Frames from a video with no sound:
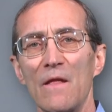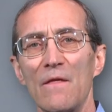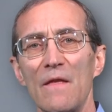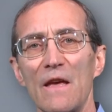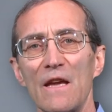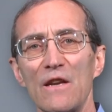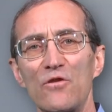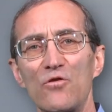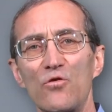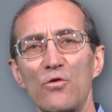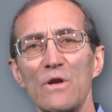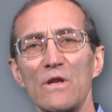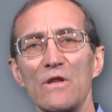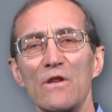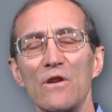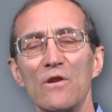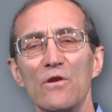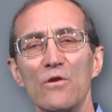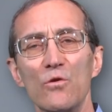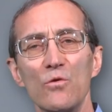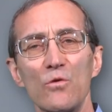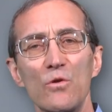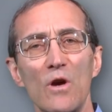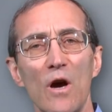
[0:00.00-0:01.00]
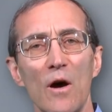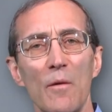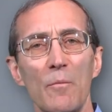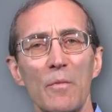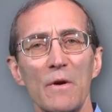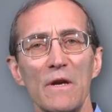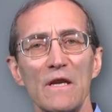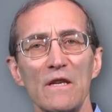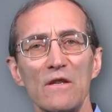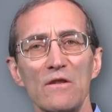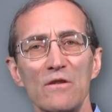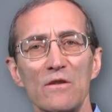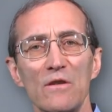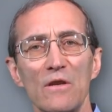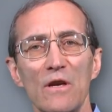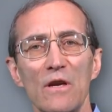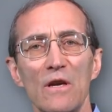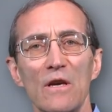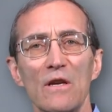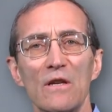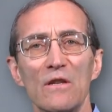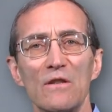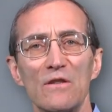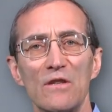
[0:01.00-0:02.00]
They treat the new companies
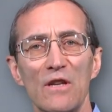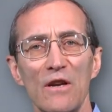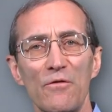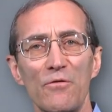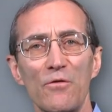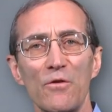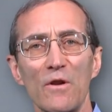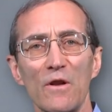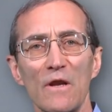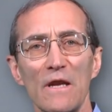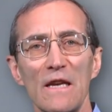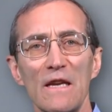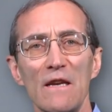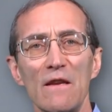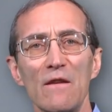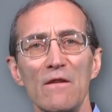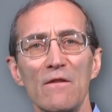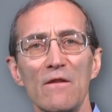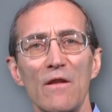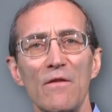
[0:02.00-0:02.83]
differently